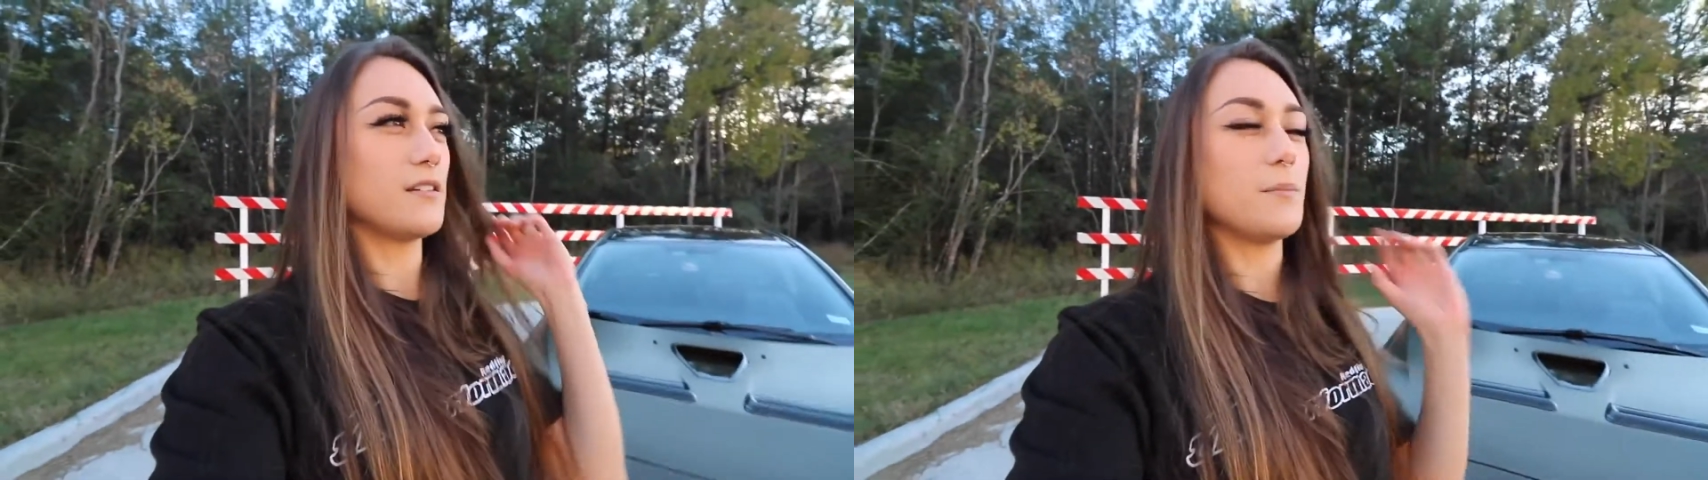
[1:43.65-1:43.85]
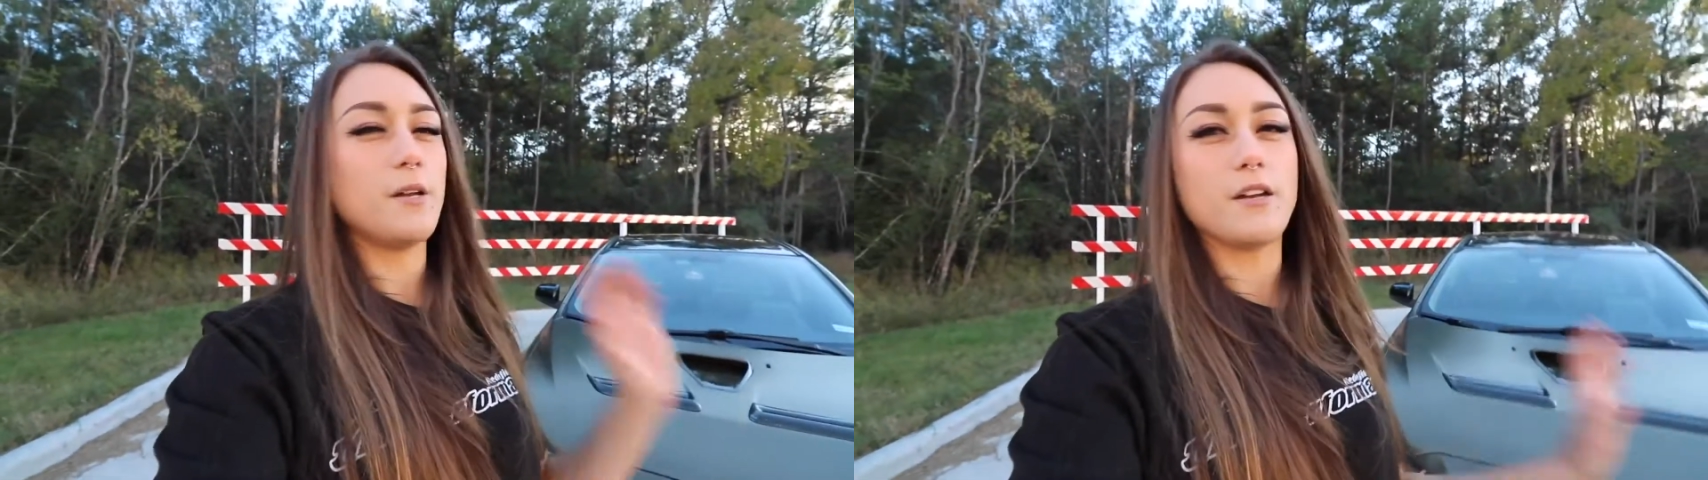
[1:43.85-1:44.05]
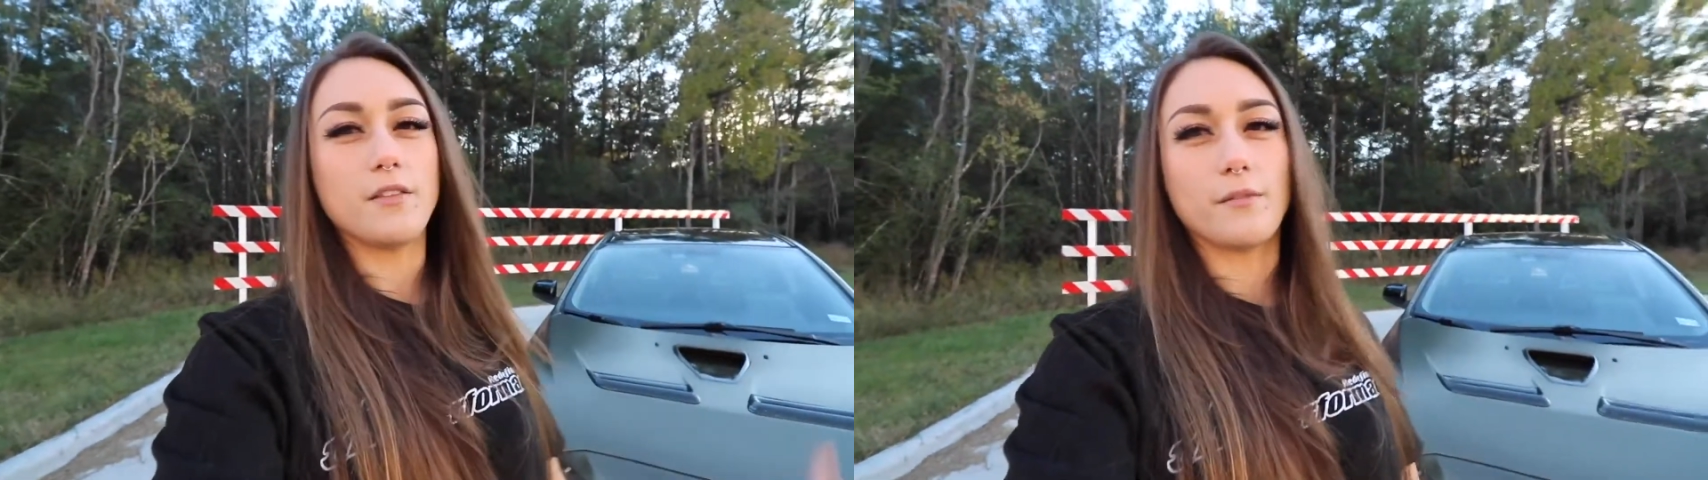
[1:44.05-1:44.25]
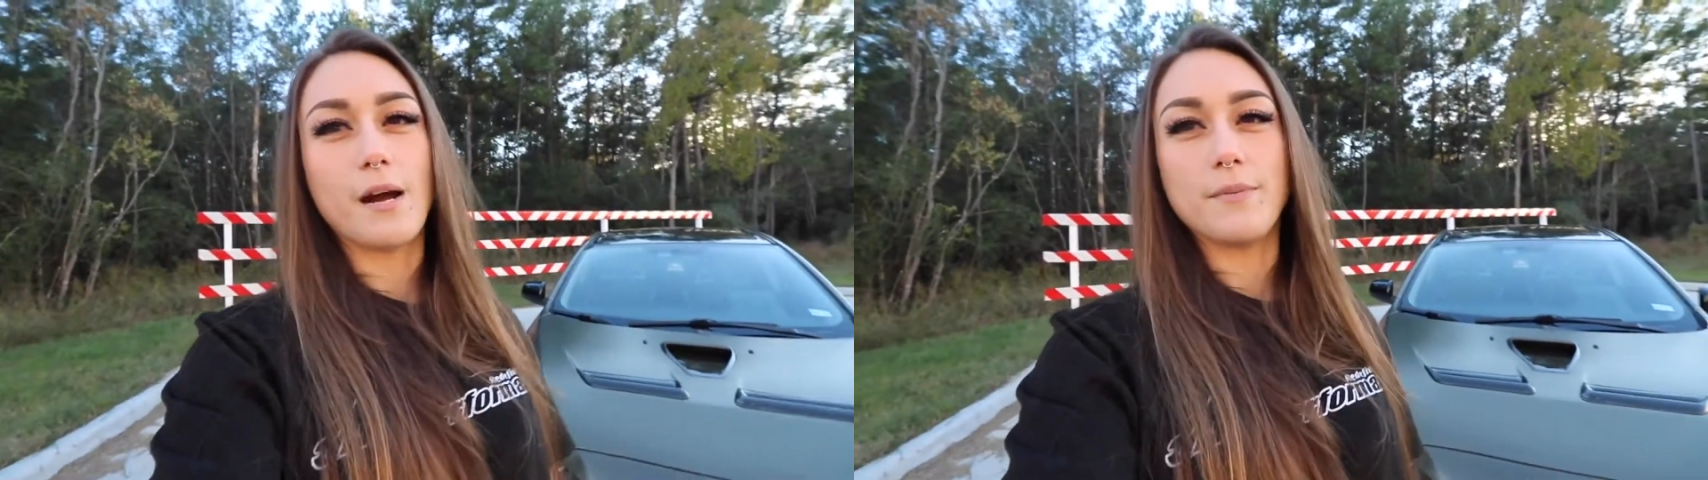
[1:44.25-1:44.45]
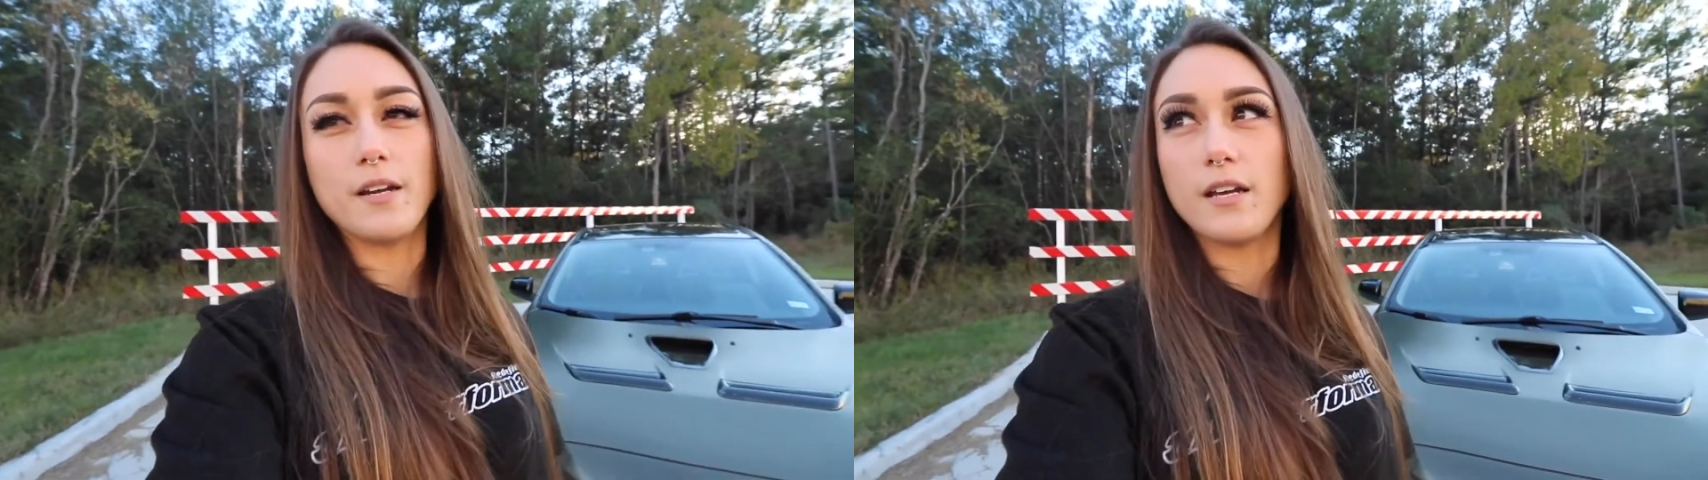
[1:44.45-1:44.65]
and depending on the
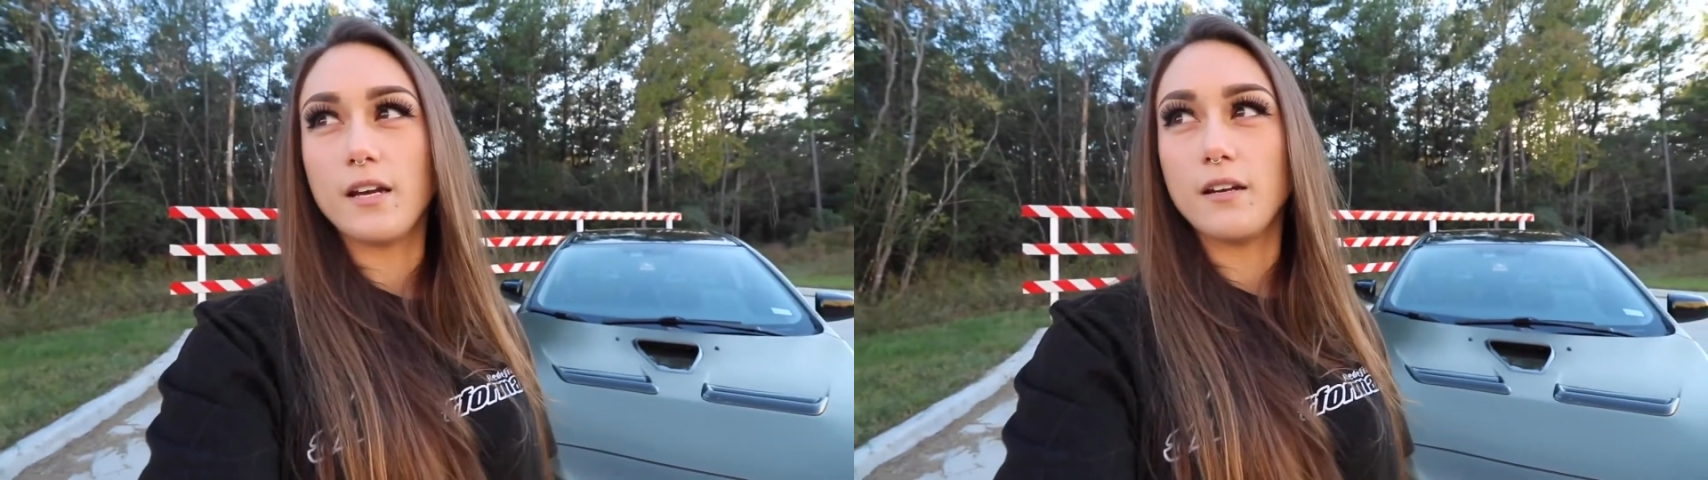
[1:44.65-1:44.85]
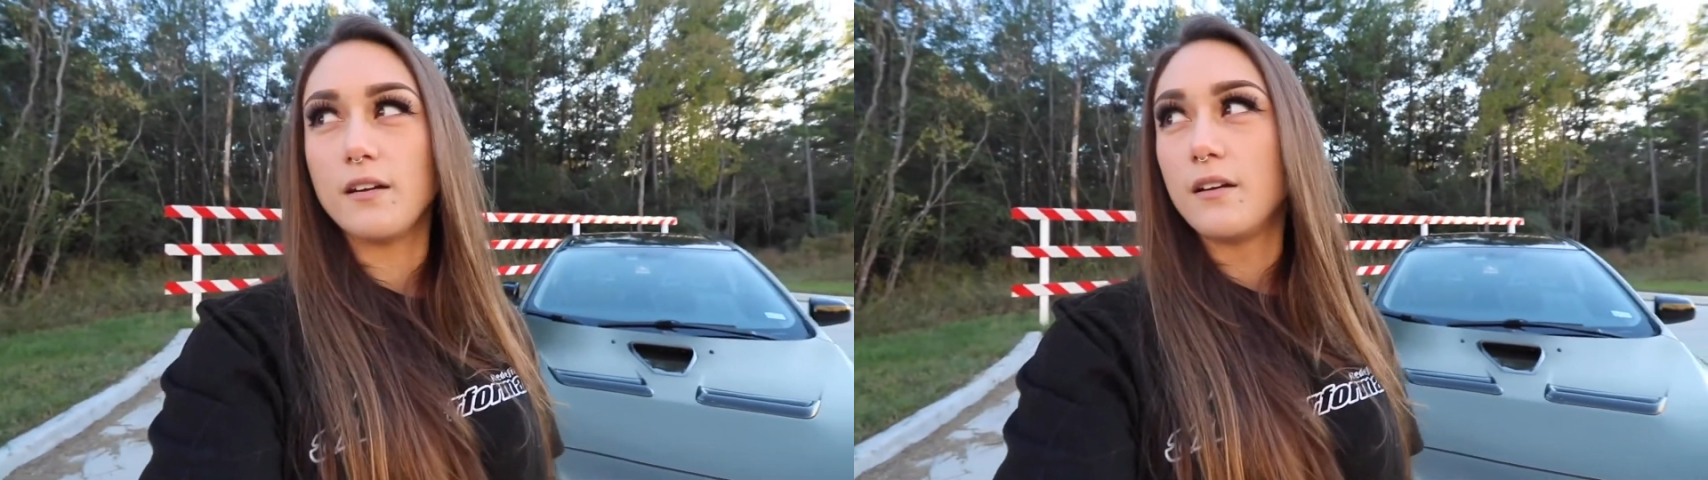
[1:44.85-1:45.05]
wrap that I get,